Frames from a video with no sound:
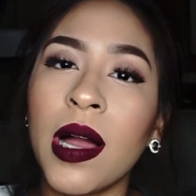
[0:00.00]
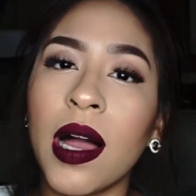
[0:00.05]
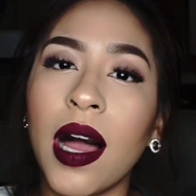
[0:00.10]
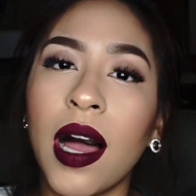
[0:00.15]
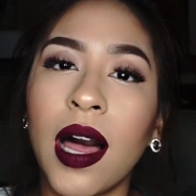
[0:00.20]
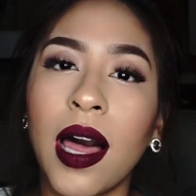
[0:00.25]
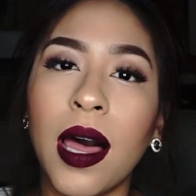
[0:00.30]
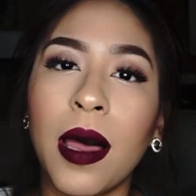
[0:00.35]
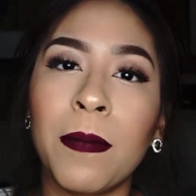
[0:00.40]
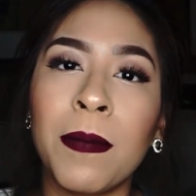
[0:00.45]

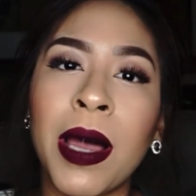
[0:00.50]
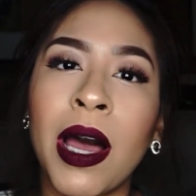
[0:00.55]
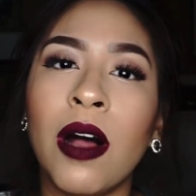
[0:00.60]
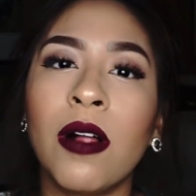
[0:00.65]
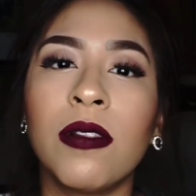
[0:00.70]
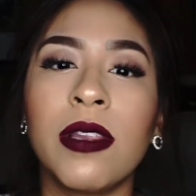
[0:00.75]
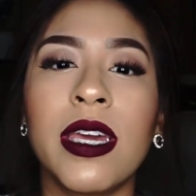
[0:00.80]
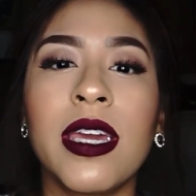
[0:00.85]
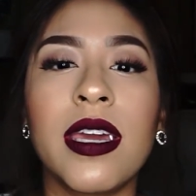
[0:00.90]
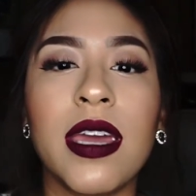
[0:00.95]

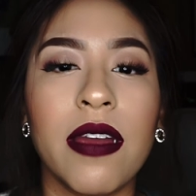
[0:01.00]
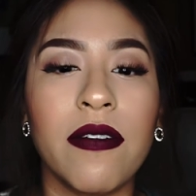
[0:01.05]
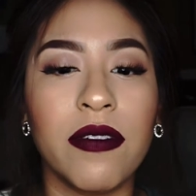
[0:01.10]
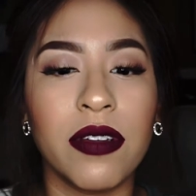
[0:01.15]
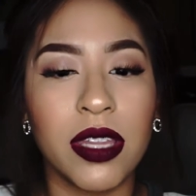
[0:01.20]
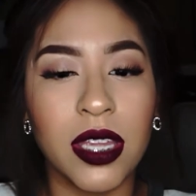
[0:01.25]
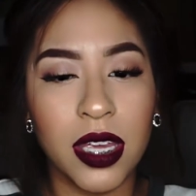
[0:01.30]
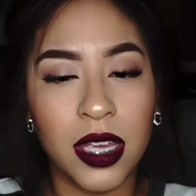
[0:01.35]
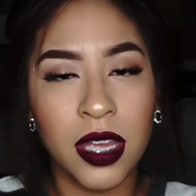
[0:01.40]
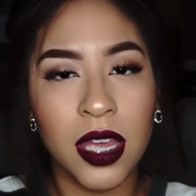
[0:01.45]
I'll link
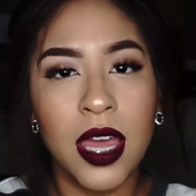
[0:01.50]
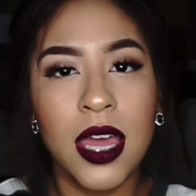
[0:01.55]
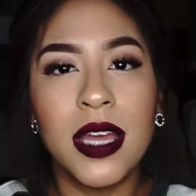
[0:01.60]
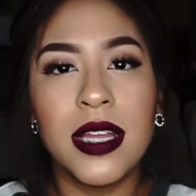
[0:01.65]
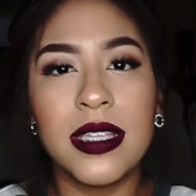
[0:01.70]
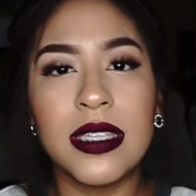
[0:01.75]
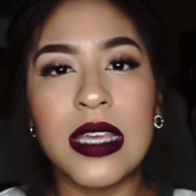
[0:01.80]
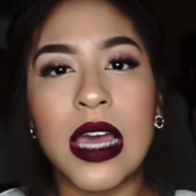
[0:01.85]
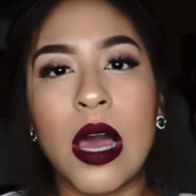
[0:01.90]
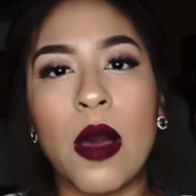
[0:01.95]
everything
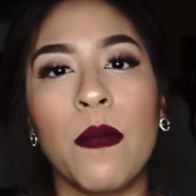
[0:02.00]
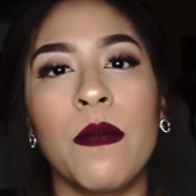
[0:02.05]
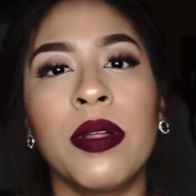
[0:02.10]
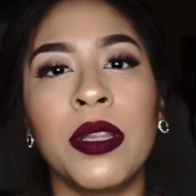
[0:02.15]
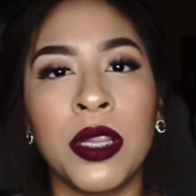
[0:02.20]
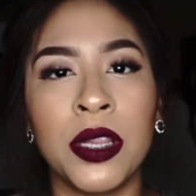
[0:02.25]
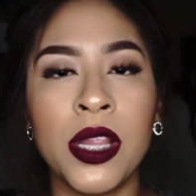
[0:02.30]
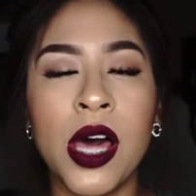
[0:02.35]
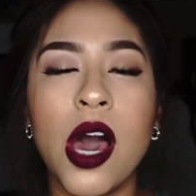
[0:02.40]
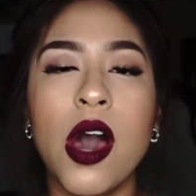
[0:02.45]
down
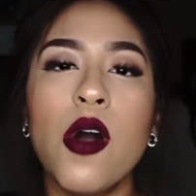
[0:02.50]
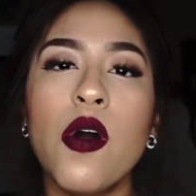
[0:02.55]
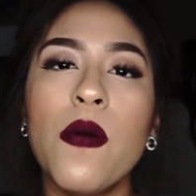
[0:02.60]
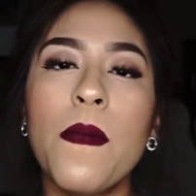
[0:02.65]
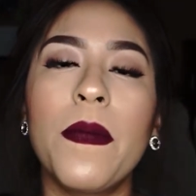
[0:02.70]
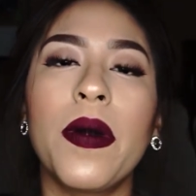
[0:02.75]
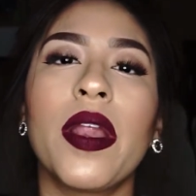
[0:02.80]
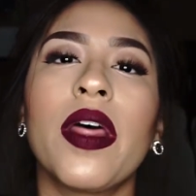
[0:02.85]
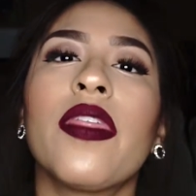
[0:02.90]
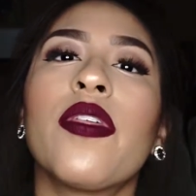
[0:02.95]
below.
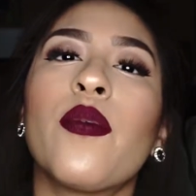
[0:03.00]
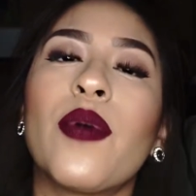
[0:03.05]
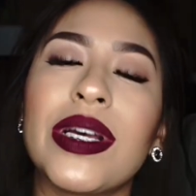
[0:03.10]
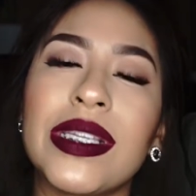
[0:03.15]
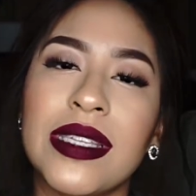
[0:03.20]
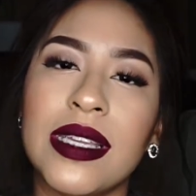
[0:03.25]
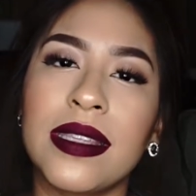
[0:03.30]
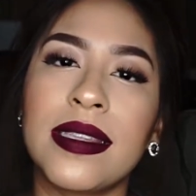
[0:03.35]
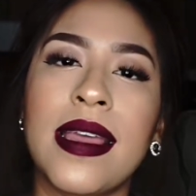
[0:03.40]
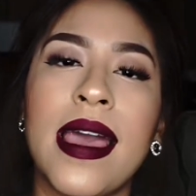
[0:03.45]
But
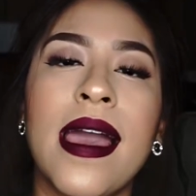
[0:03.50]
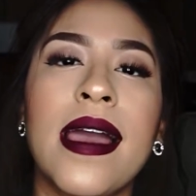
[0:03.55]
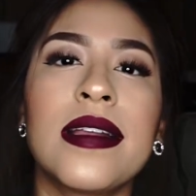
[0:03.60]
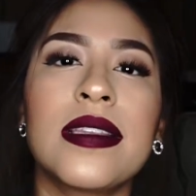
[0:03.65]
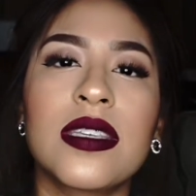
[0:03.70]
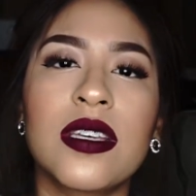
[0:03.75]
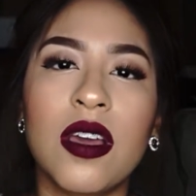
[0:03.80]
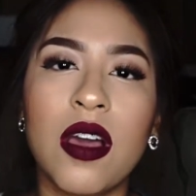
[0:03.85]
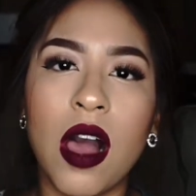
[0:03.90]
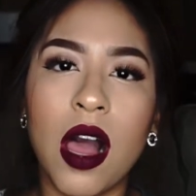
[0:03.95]
otherwise than
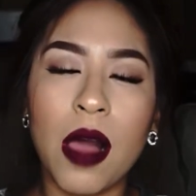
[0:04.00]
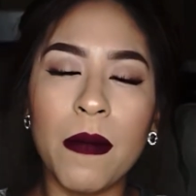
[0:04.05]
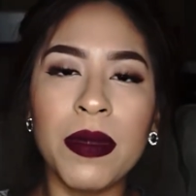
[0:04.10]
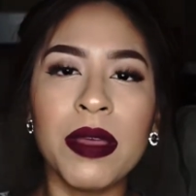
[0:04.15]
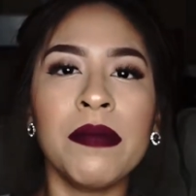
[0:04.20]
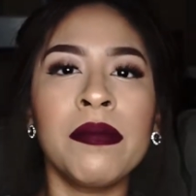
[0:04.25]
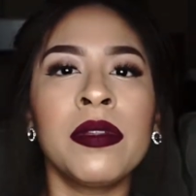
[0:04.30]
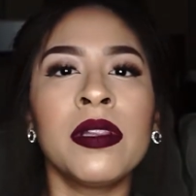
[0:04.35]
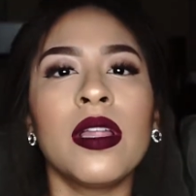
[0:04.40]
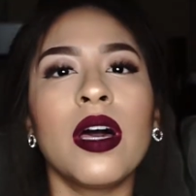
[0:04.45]
that,
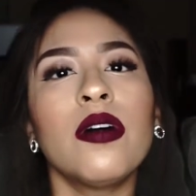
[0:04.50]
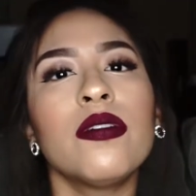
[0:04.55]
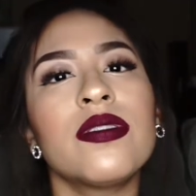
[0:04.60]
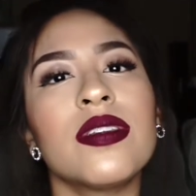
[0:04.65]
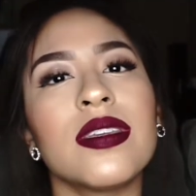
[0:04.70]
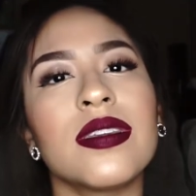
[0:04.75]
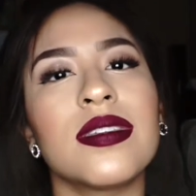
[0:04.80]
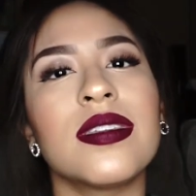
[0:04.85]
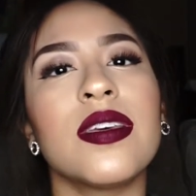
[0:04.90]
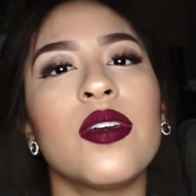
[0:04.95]
comment below
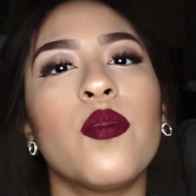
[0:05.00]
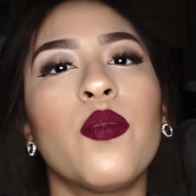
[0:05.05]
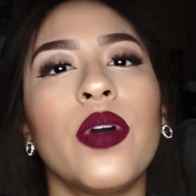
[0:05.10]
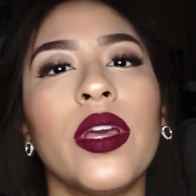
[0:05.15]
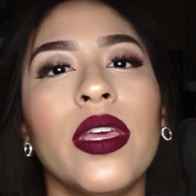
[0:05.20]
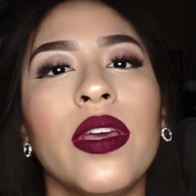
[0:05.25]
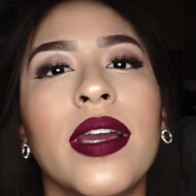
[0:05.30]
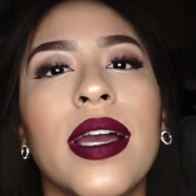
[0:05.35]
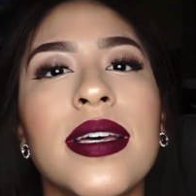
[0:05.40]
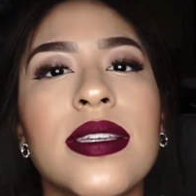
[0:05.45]
to see
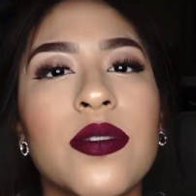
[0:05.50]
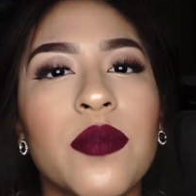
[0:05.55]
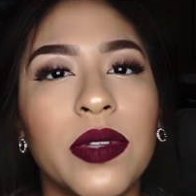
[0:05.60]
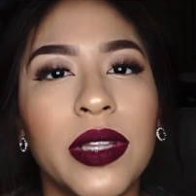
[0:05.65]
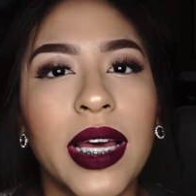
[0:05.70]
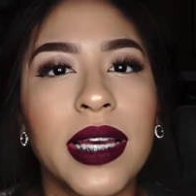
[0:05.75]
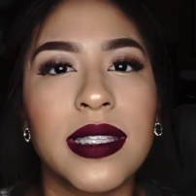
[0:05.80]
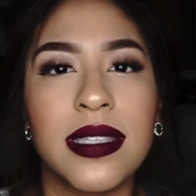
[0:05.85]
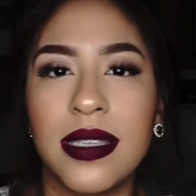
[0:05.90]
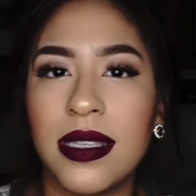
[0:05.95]
what you guys would
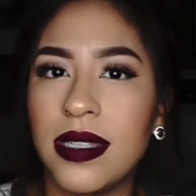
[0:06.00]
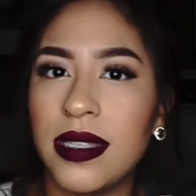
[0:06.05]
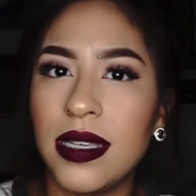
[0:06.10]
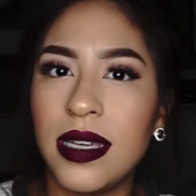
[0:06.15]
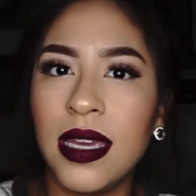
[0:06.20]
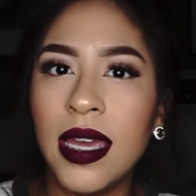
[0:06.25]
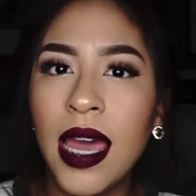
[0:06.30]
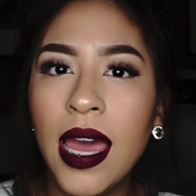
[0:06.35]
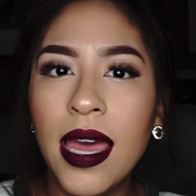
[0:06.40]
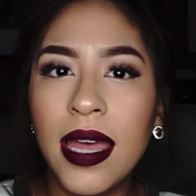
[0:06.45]
like to
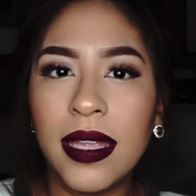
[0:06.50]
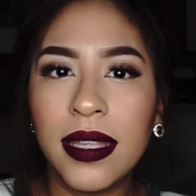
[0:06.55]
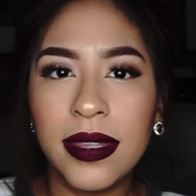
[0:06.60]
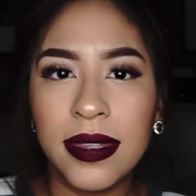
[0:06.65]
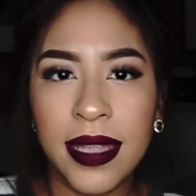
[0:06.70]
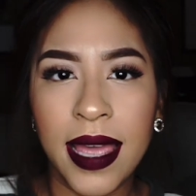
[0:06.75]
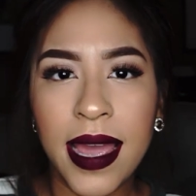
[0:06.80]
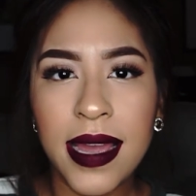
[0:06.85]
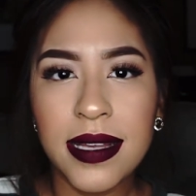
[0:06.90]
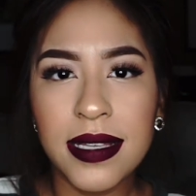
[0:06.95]
see
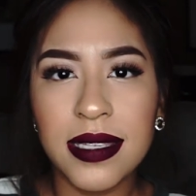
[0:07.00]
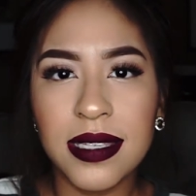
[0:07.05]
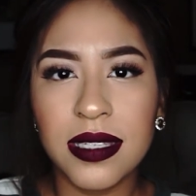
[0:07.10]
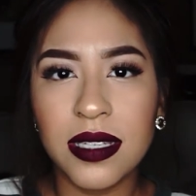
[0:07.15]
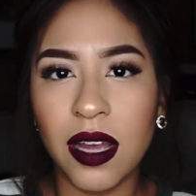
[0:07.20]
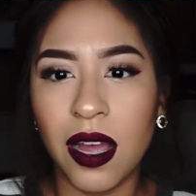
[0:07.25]
next.